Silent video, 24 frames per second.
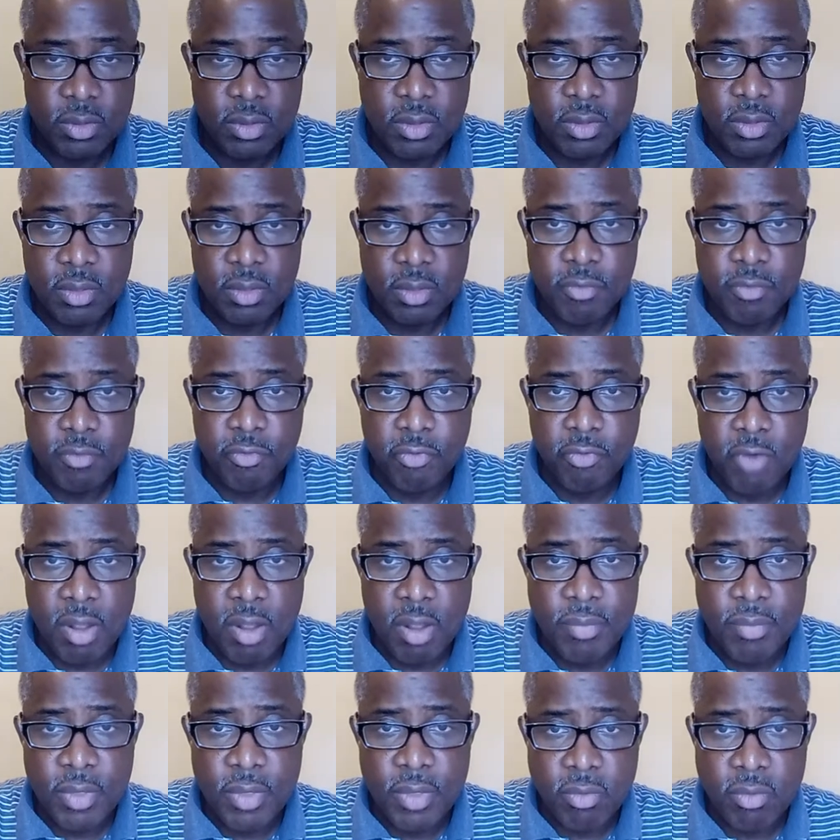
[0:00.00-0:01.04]

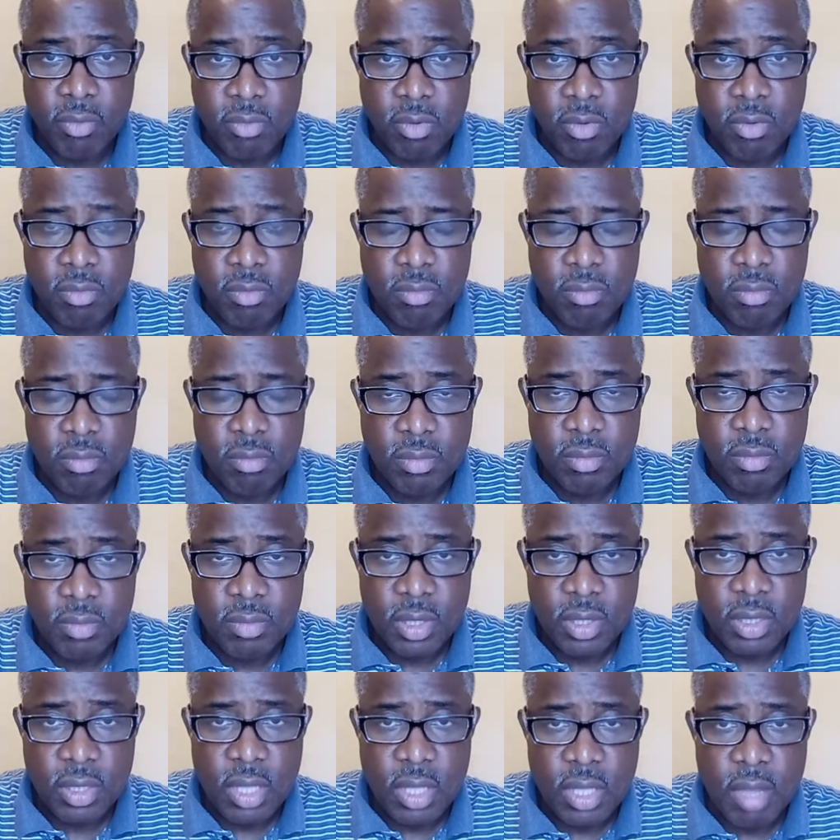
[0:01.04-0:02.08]
from the room,
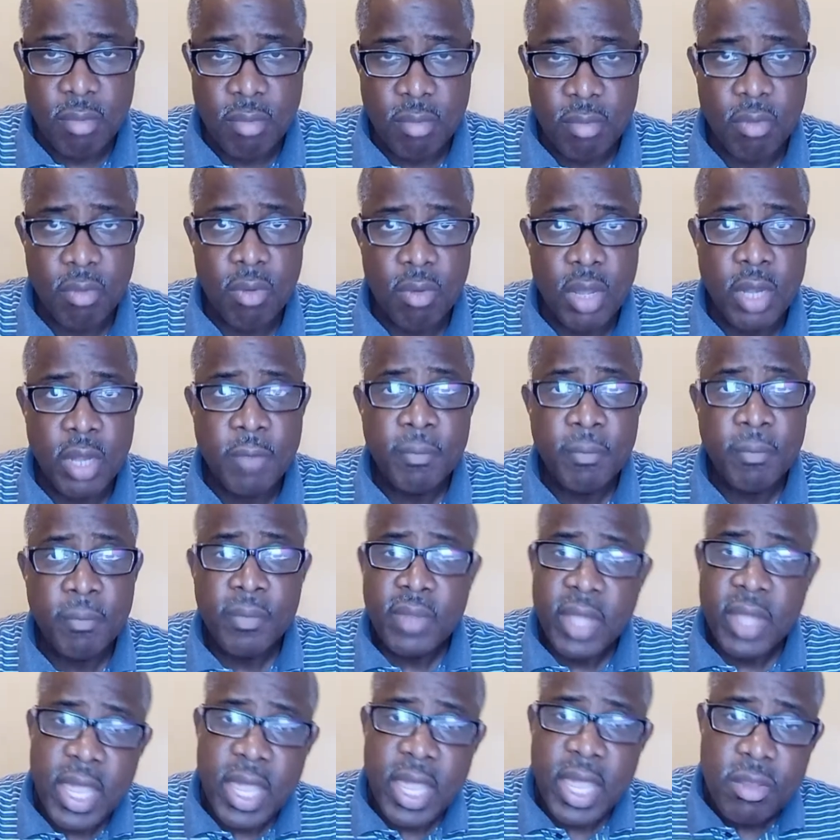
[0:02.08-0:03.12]
number 1,
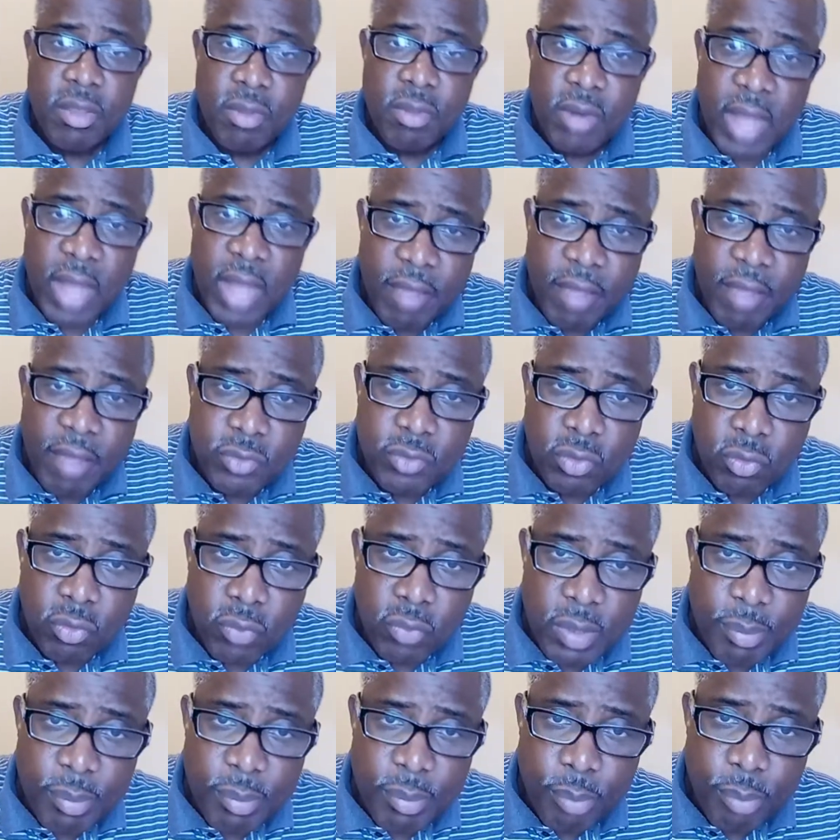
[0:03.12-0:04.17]
and you have to
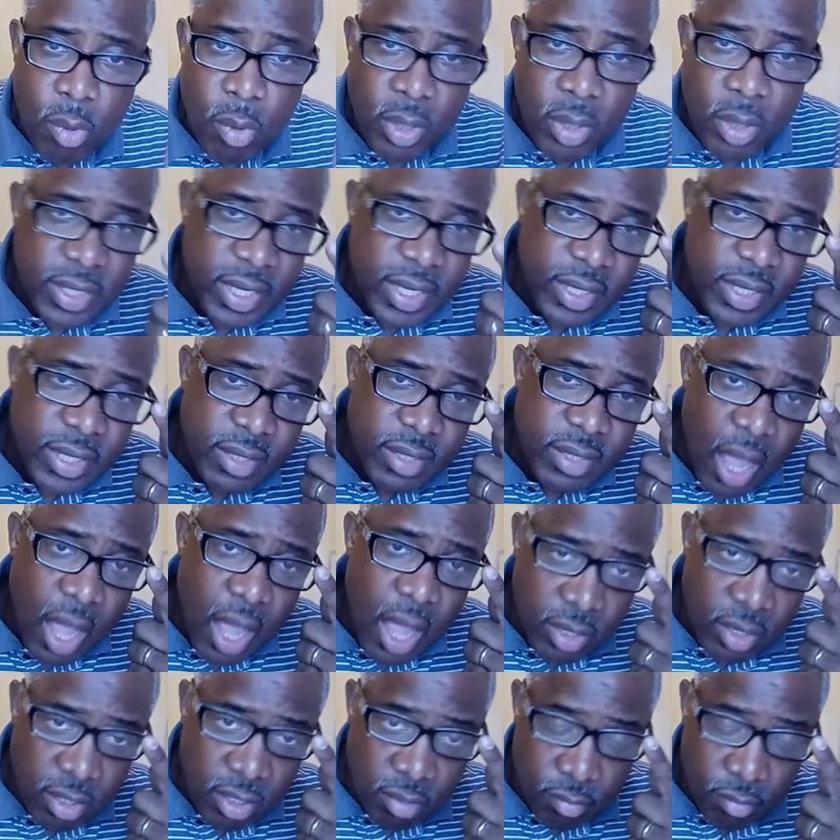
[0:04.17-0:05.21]
report and
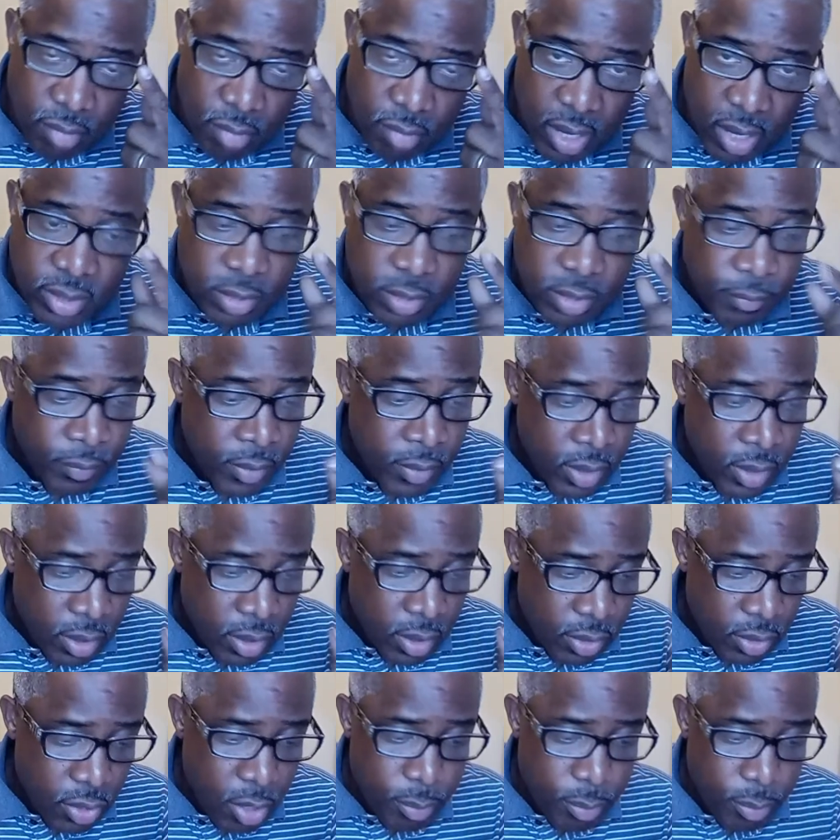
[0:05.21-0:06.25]
document
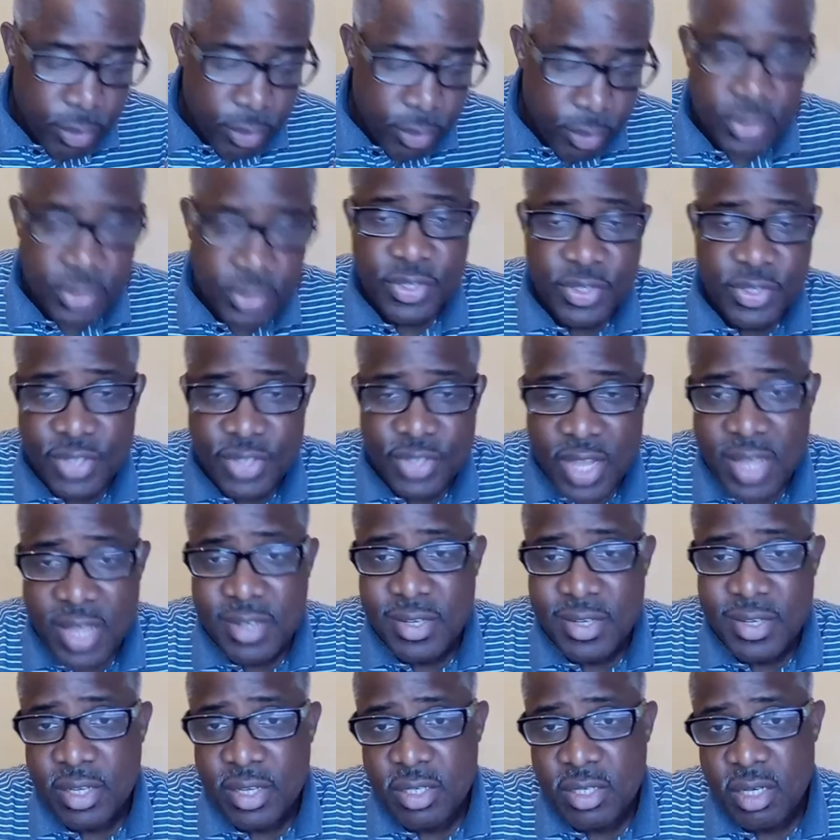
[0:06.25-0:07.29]
the
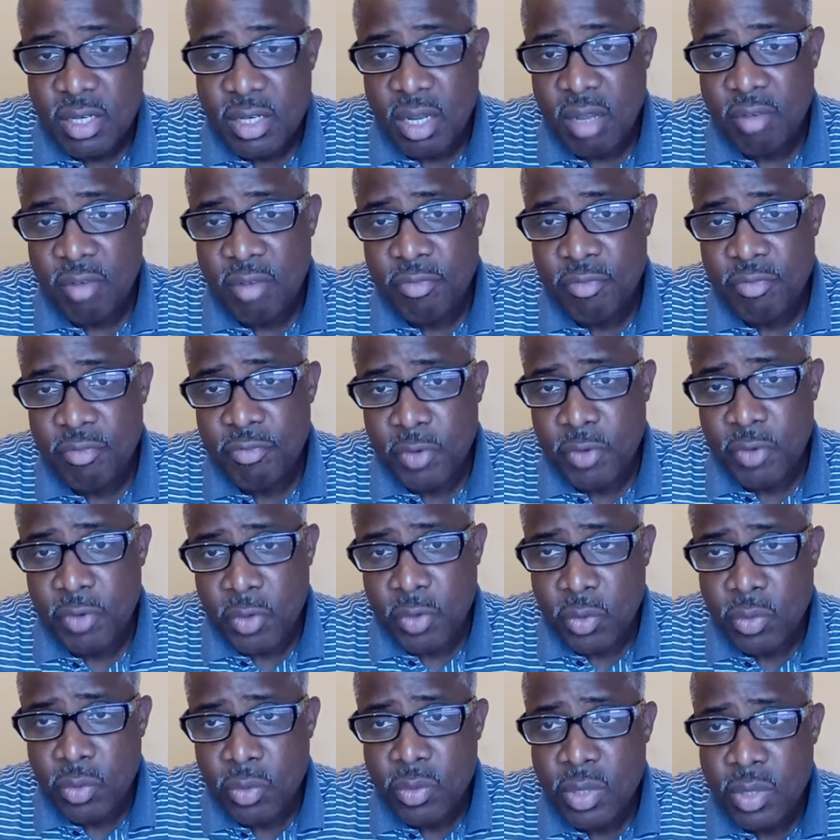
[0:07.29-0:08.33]
percentage of
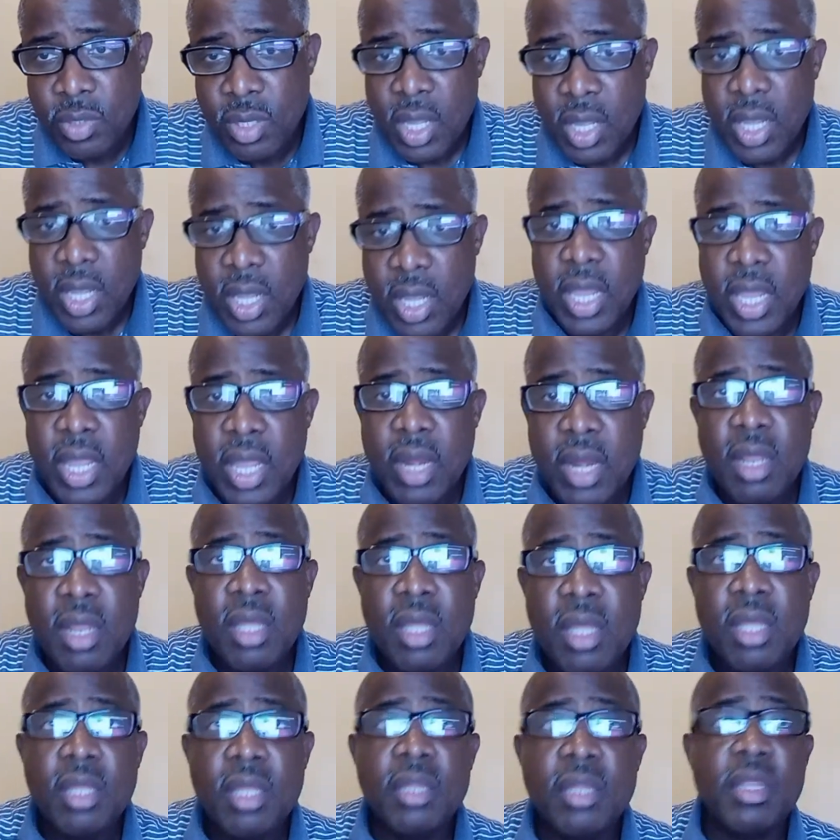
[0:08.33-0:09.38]
food and
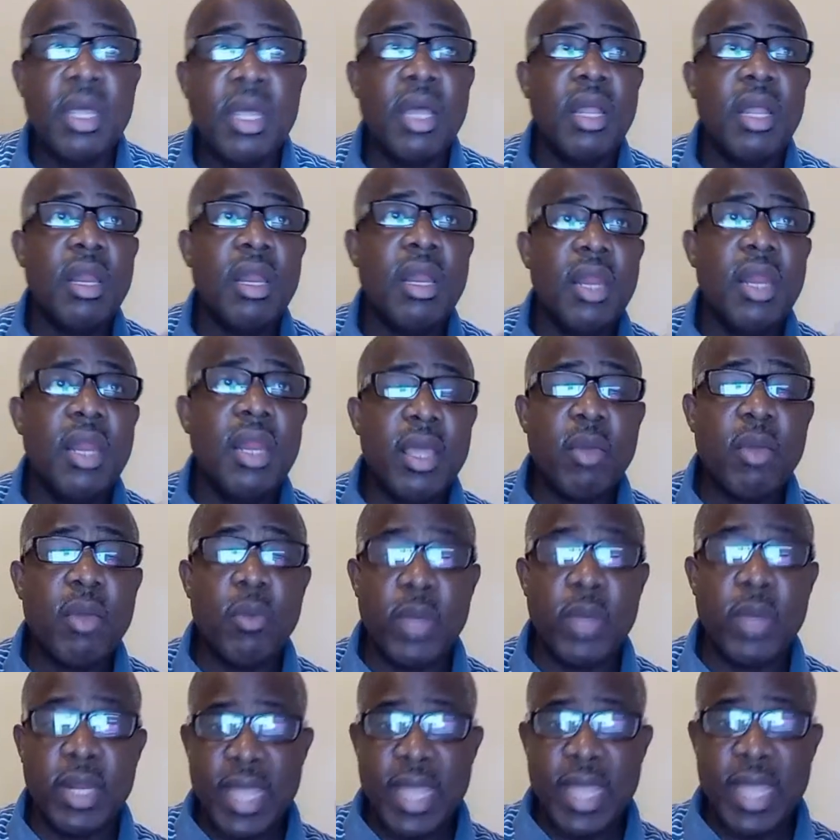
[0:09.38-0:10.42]
the
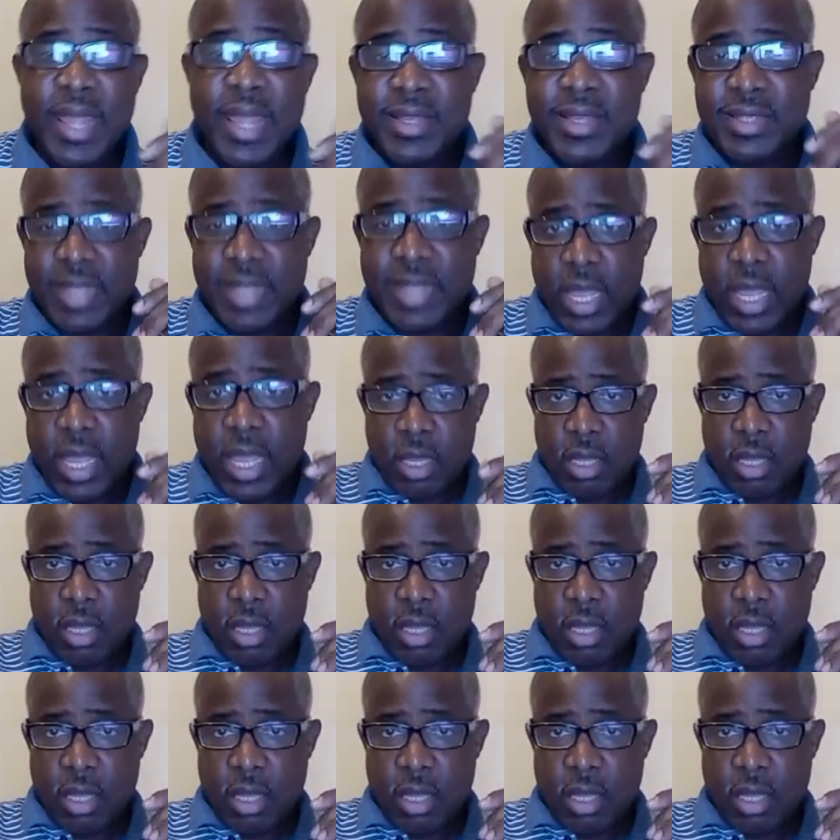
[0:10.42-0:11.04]
liquid intake